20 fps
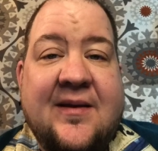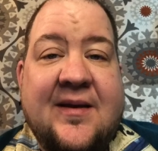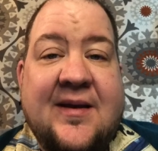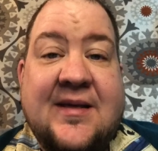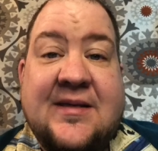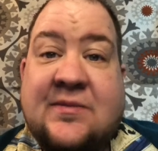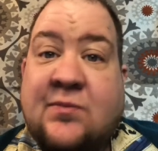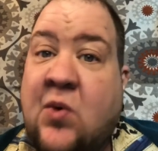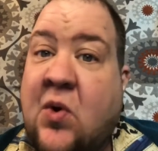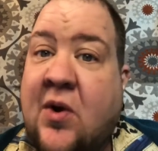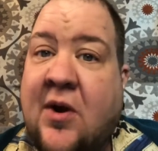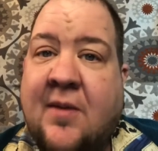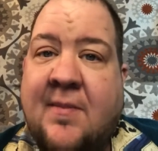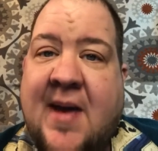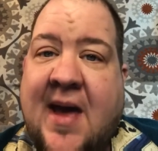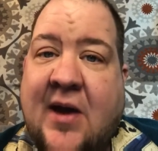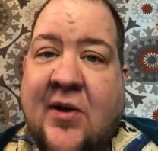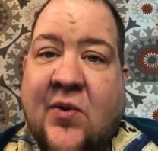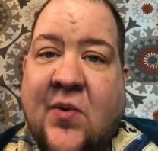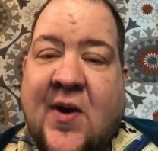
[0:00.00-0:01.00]
is more
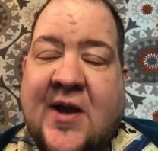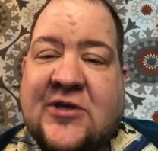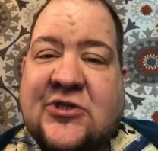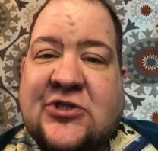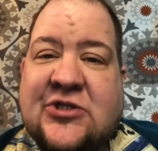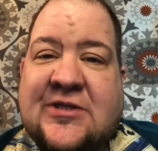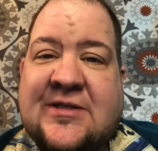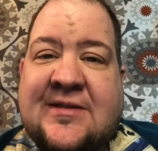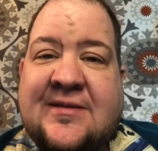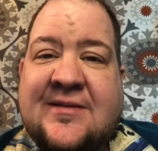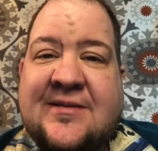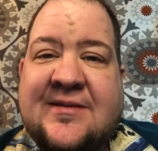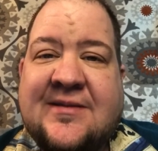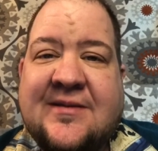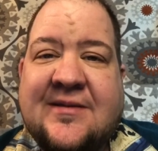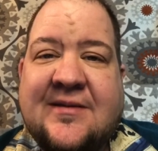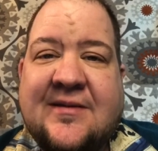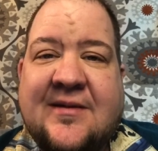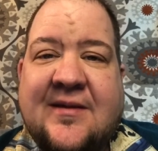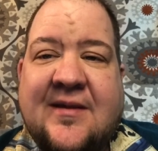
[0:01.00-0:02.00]
about
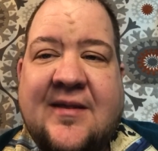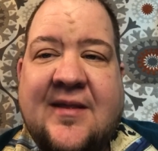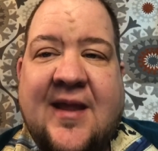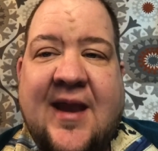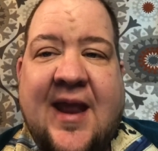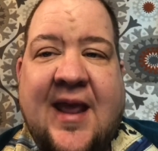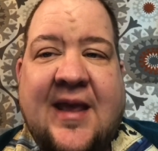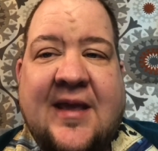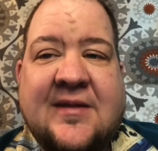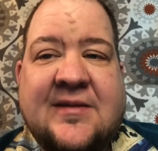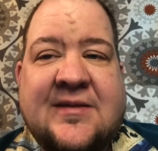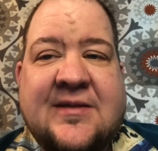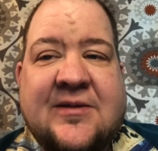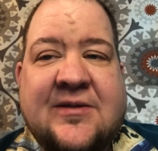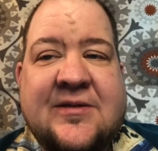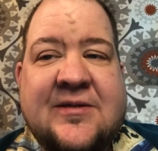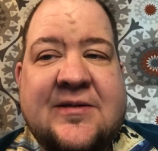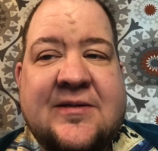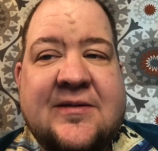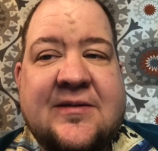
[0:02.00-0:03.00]
questions than
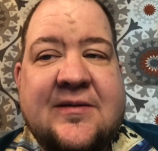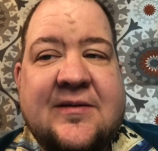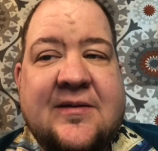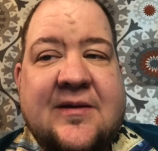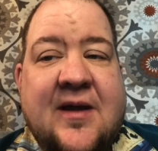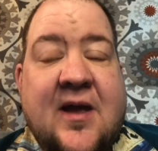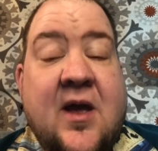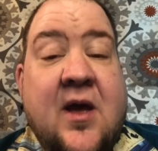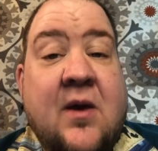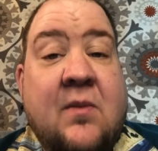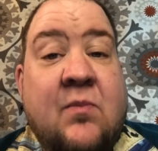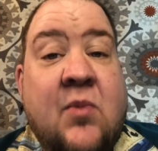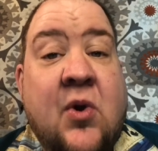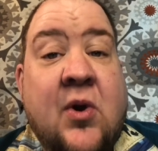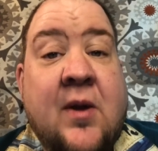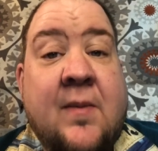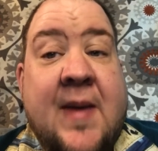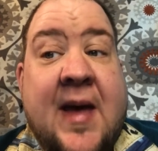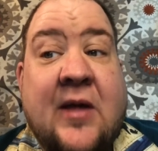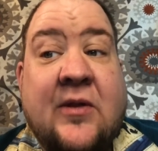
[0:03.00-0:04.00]
answers,
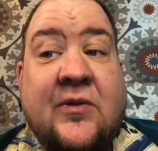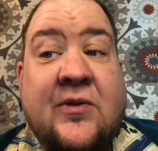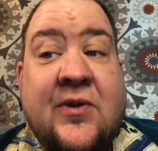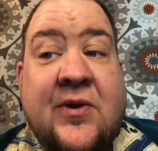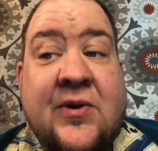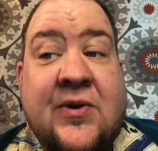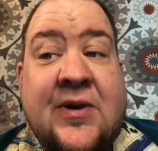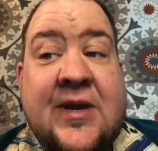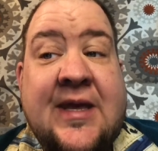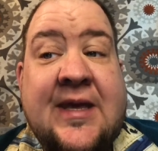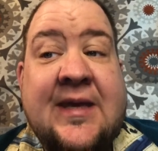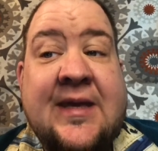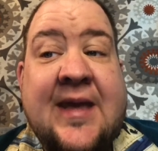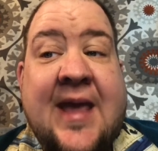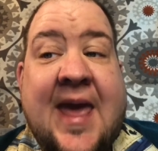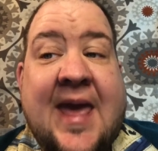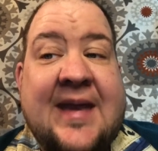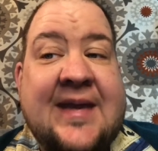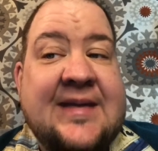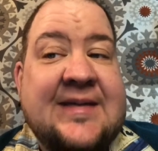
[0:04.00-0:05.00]
more about learning
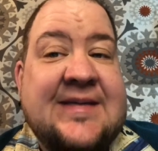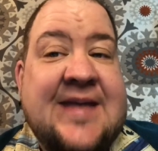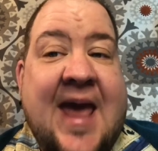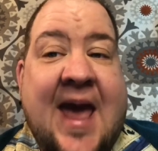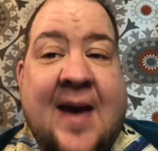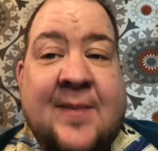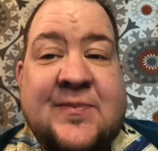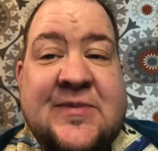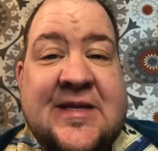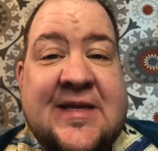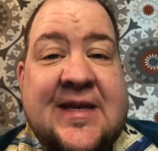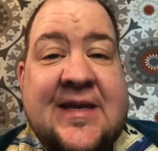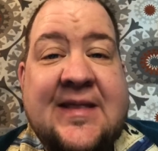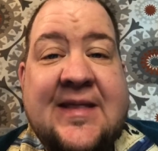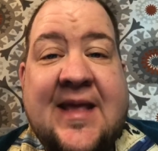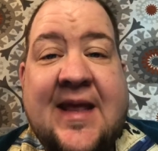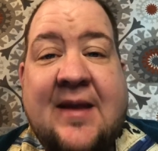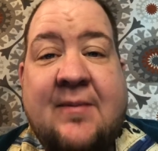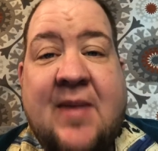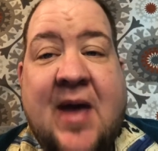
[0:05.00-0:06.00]
and adapting
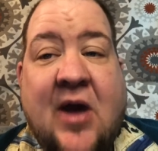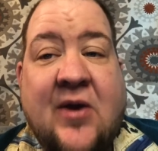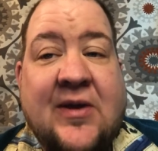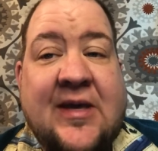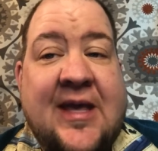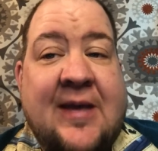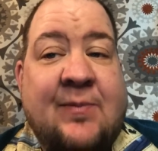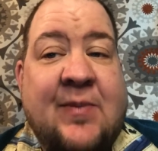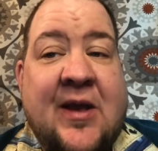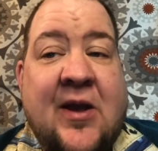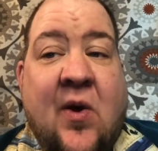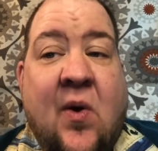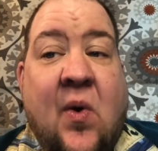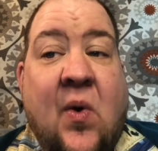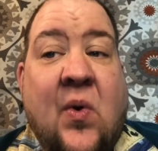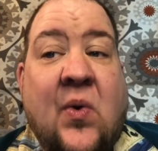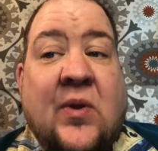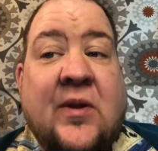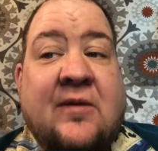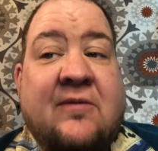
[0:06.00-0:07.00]
than about keeping
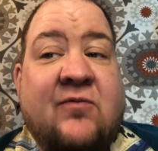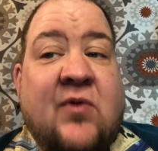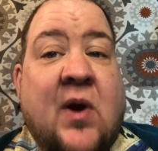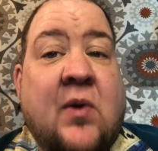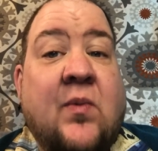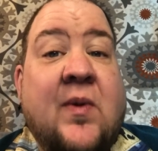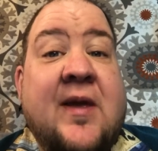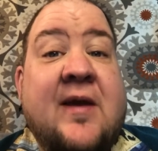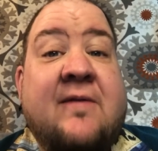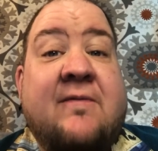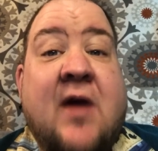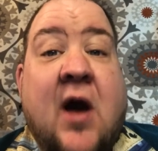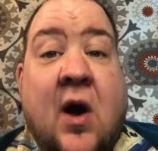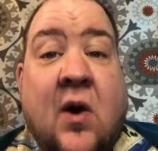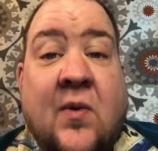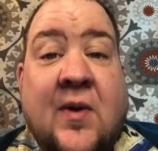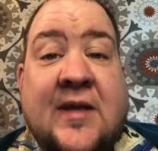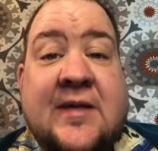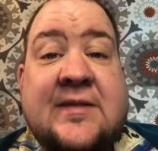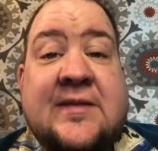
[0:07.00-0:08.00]
hold of what we have
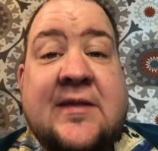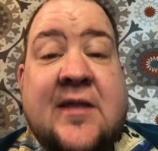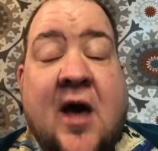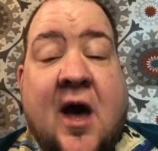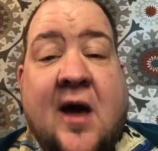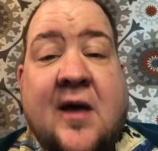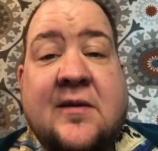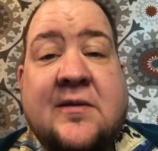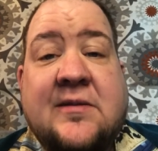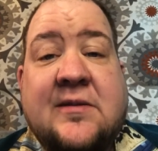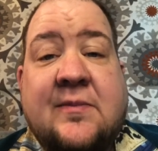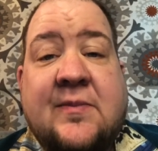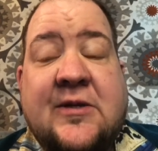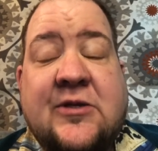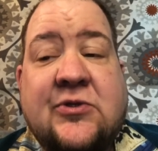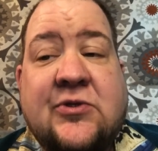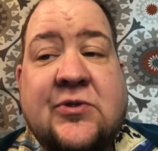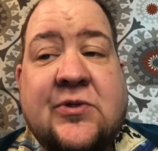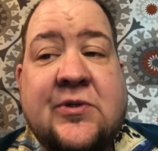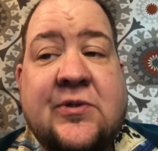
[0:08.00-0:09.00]
always thought to be
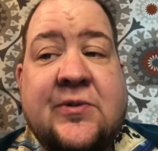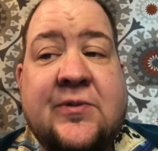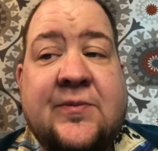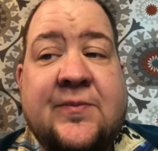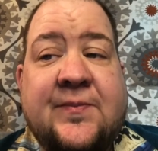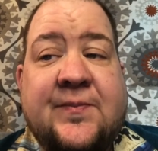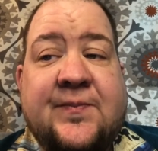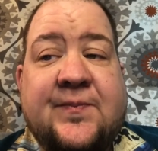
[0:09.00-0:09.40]
true.